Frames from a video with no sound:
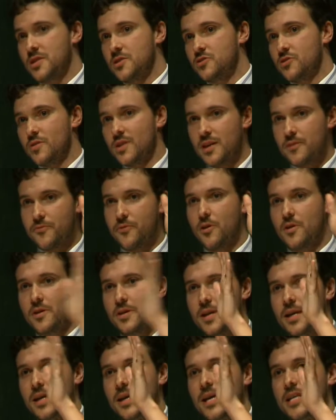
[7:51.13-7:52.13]
and so therefore
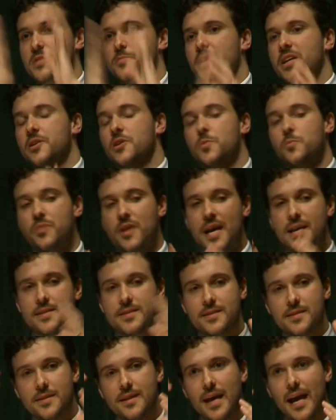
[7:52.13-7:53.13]
it's being
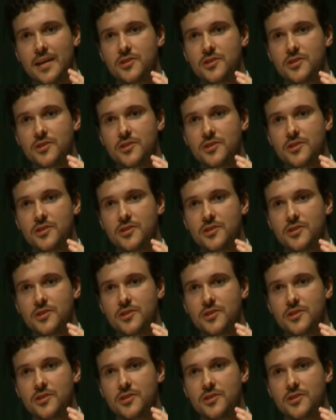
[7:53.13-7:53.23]
compressed,